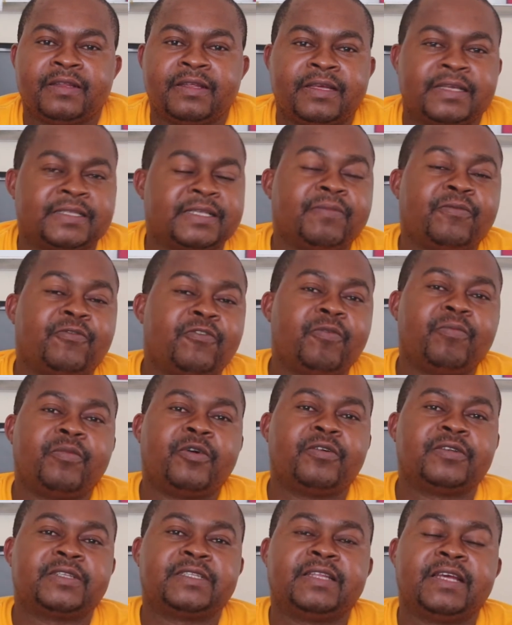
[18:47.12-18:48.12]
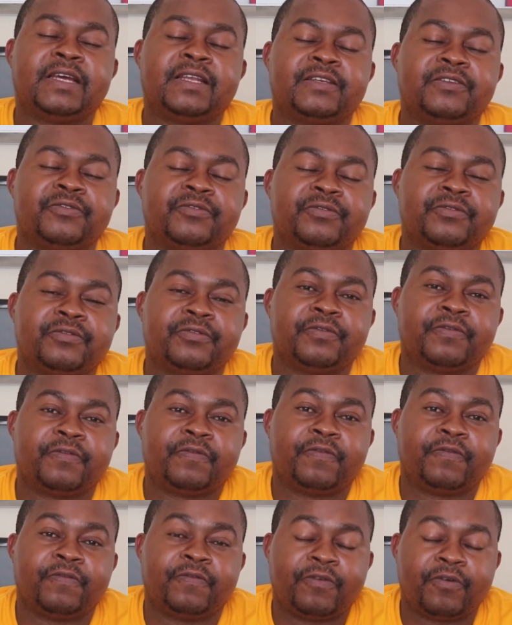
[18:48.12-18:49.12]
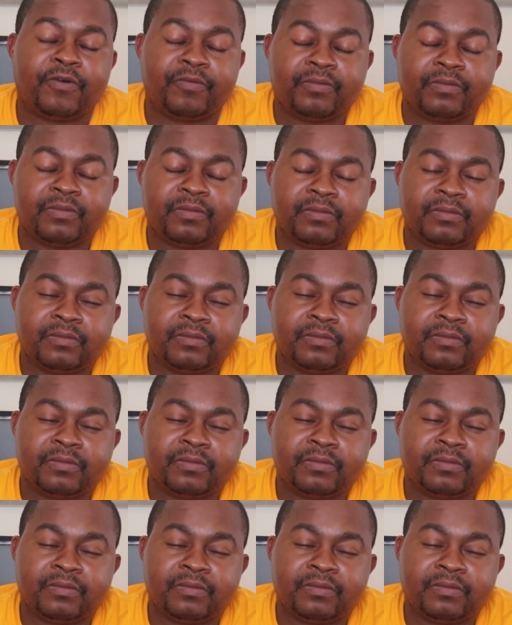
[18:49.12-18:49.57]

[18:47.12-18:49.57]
are some compounds that will form.